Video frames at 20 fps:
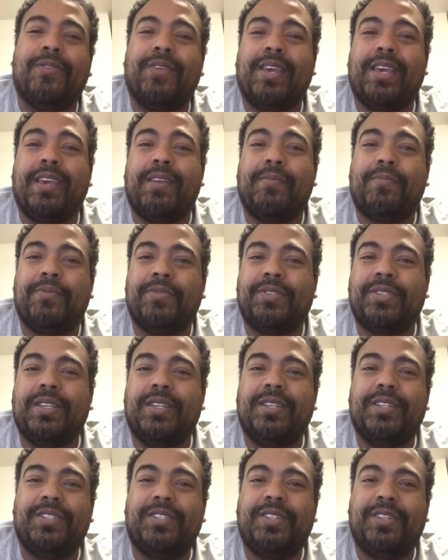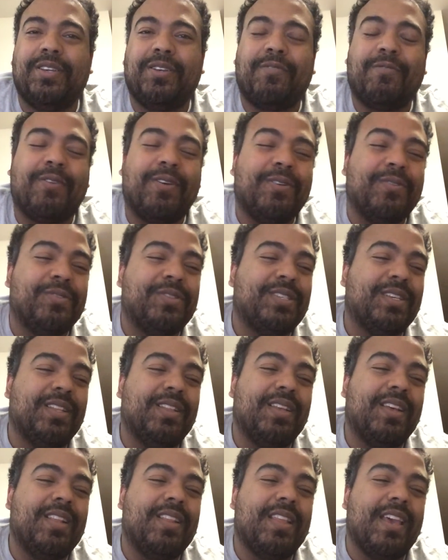They get a percentage of the gross,
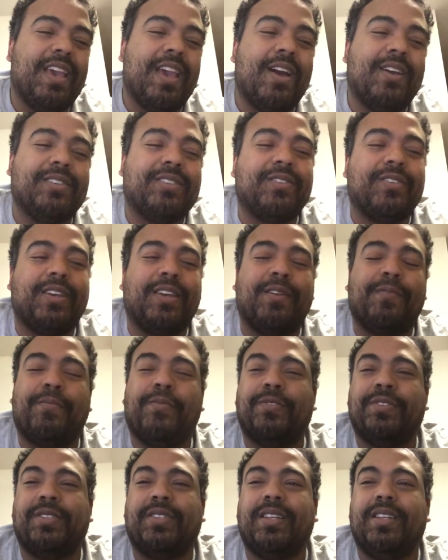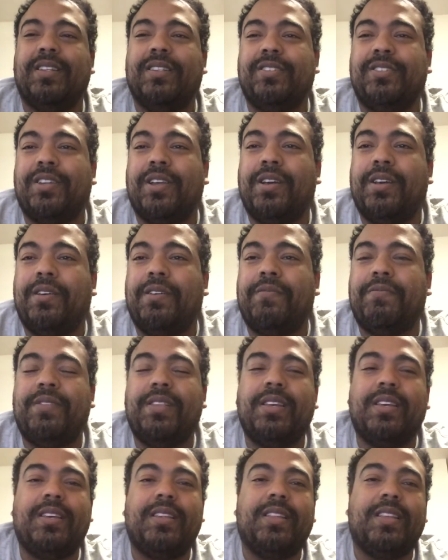and then they also get a percentage of
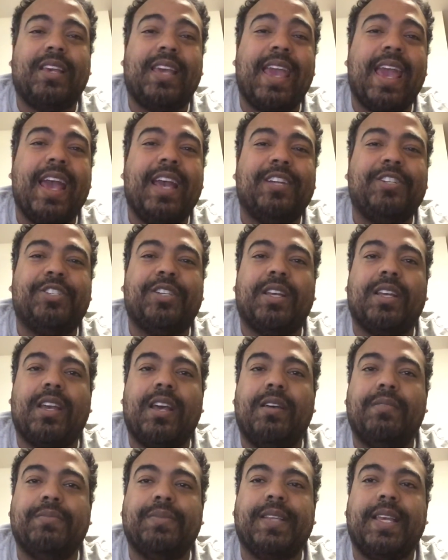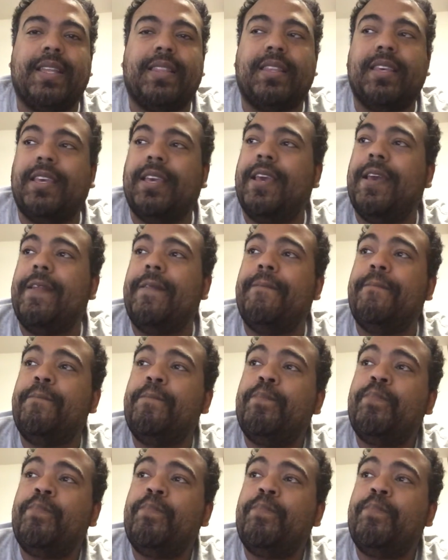the cash that comes at the end.